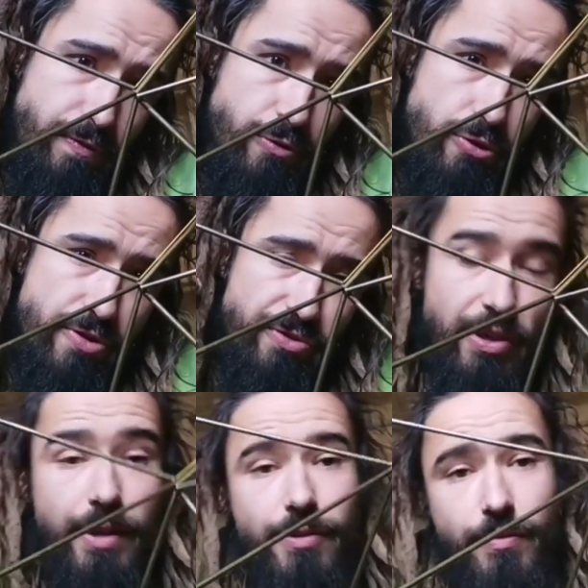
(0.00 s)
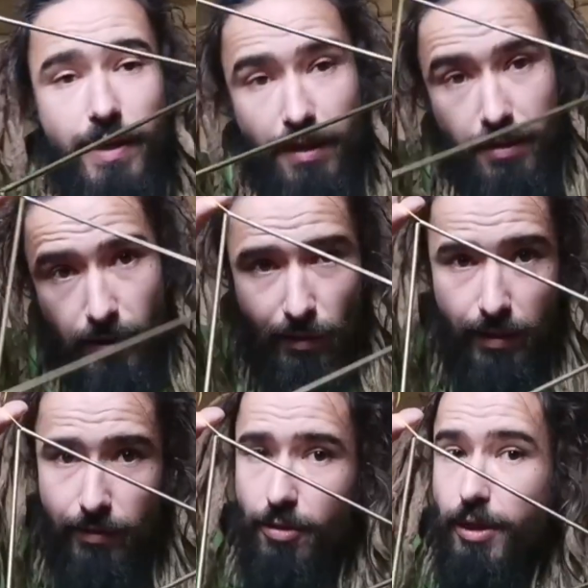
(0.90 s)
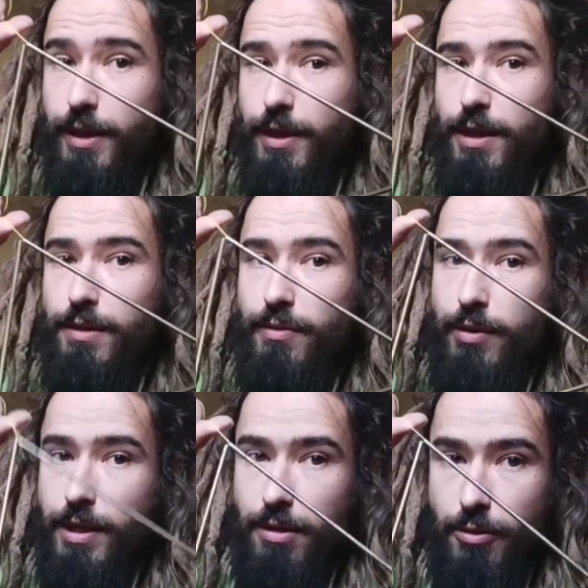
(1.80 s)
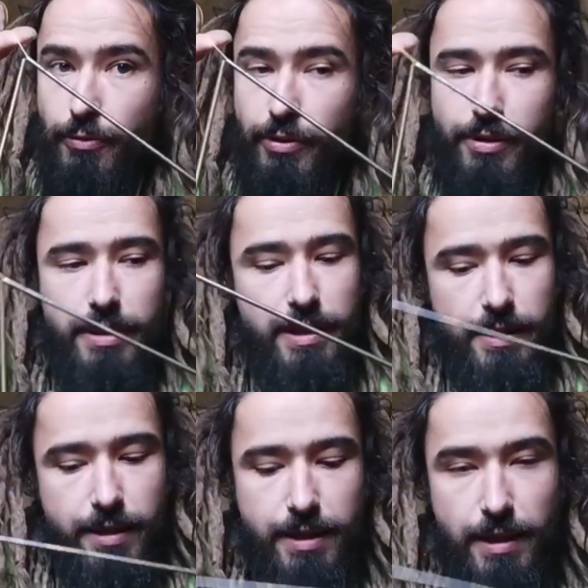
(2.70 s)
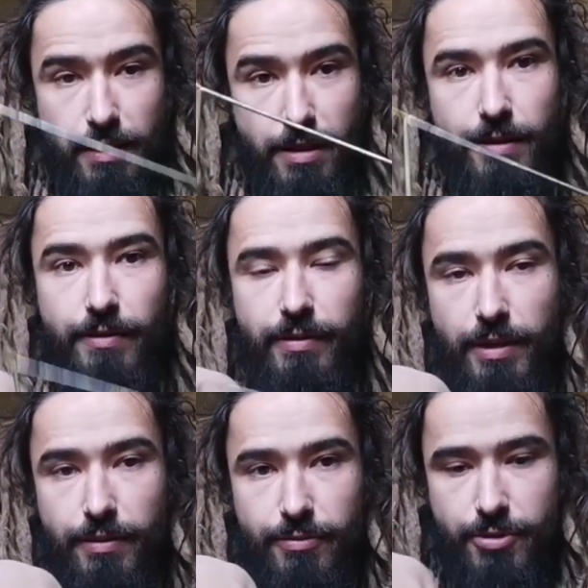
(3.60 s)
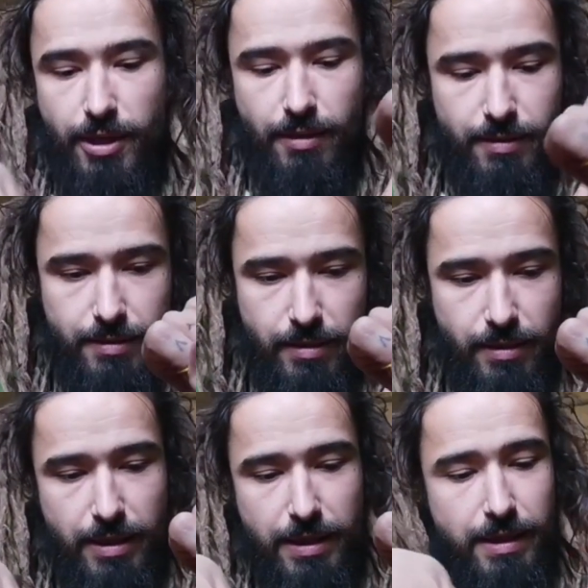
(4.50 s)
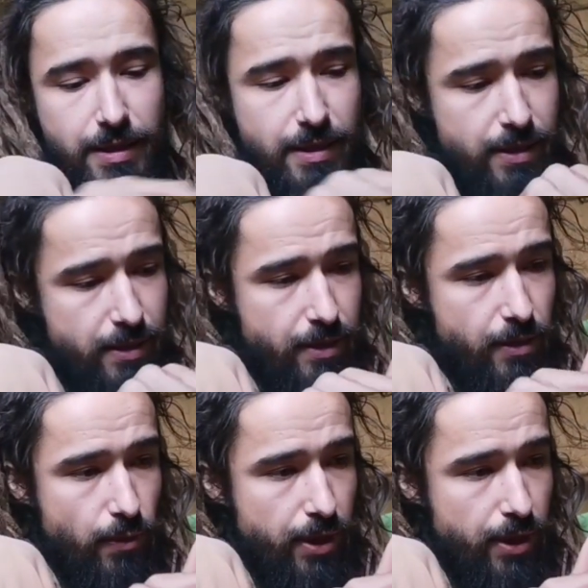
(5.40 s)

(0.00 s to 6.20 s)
That's all I need. So I close it. And I take the inside string, the one on the heavy side.